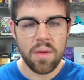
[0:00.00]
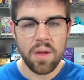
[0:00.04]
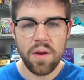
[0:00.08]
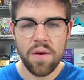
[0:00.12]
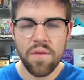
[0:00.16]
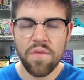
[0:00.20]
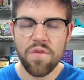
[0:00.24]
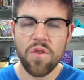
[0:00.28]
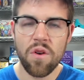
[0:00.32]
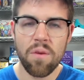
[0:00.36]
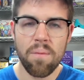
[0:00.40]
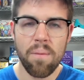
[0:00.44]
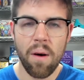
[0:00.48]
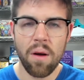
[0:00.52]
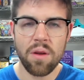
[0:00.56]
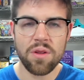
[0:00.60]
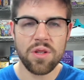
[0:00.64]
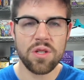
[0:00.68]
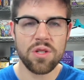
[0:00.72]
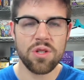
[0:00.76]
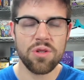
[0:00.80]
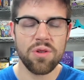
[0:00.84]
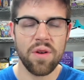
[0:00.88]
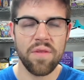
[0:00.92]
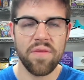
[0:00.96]
for a
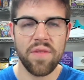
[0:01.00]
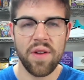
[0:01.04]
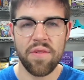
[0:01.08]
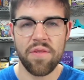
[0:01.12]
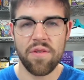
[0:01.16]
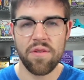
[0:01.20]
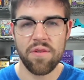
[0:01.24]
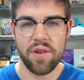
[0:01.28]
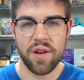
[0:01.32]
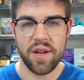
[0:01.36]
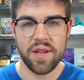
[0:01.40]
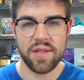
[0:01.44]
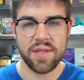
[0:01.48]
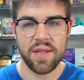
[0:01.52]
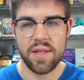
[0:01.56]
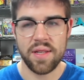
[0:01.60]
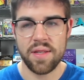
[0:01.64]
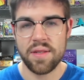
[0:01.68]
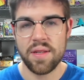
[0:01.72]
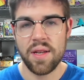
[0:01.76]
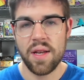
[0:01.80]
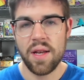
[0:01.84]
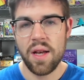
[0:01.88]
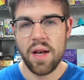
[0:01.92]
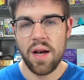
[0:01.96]
multitude of different
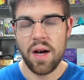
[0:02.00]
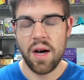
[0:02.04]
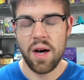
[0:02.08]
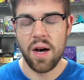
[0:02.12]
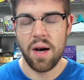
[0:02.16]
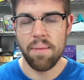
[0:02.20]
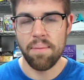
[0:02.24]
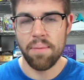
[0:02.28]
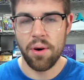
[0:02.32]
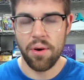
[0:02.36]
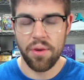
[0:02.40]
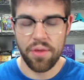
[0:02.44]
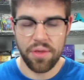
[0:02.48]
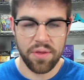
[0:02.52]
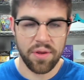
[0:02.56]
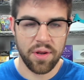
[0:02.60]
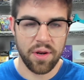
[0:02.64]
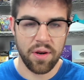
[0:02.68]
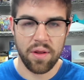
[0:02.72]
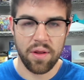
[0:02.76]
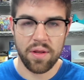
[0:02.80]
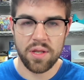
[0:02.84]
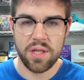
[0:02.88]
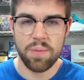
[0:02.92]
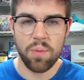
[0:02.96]
reasons, both,
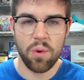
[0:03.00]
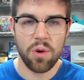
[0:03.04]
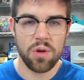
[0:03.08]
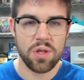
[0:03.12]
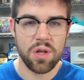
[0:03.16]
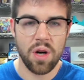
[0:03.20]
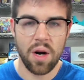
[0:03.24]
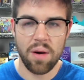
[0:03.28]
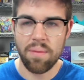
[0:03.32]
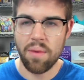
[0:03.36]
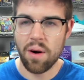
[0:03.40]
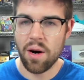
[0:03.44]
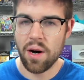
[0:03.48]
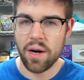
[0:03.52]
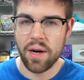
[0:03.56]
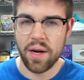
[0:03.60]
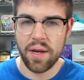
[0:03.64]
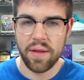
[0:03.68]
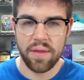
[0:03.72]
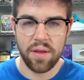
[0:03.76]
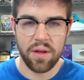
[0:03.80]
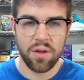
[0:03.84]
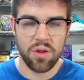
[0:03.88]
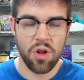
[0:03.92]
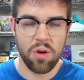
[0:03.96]
the sports car
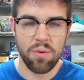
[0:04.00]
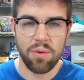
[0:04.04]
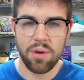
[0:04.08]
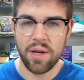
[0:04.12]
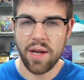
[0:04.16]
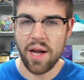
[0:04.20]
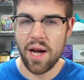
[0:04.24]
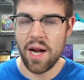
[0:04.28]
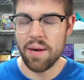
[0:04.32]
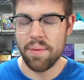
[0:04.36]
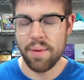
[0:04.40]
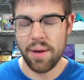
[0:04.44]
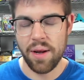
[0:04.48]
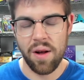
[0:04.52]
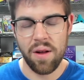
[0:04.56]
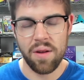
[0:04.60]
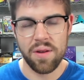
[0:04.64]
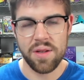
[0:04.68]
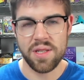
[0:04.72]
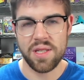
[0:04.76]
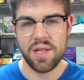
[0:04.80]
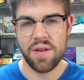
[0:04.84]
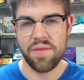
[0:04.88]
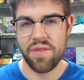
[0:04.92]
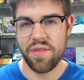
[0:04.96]
market, the global economy, all
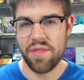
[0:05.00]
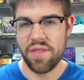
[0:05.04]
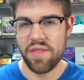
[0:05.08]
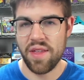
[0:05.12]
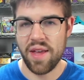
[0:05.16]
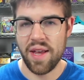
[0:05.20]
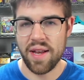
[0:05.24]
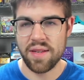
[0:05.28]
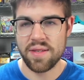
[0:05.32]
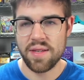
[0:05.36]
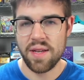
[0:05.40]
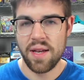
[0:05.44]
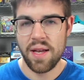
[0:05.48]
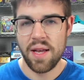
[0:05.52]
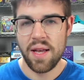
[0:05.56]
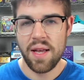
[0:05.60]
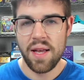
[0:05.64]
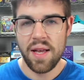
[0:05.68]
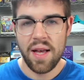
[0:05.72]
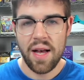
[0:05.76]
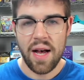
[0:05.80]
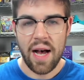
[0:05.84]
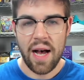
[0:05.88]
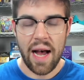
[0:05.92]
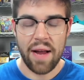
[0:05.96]
these different things.
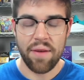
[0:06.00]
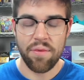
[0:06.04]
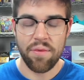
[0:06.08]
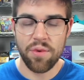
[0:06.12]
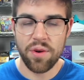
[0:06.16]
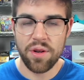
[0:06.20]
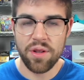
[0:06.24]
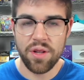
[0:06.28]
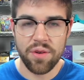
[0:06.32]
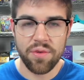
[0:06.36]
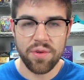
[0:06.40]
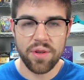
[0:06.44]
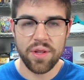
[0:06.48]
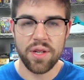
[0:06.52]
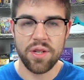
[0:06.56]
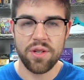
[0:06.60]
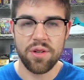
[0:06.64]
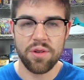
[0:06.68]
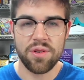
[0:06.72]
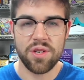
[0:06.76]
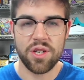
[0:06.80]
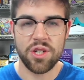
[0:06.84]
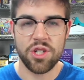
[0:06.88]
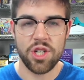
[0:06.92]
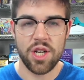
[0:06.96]
I really, really do
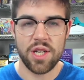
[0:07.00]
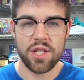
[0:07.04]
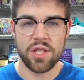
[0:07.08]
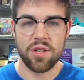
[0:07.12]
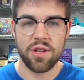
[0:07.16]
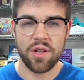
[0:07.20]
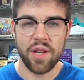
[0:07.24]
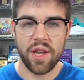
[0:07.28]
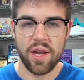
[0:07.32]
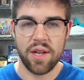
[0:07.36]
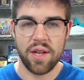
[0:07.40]
suggest looking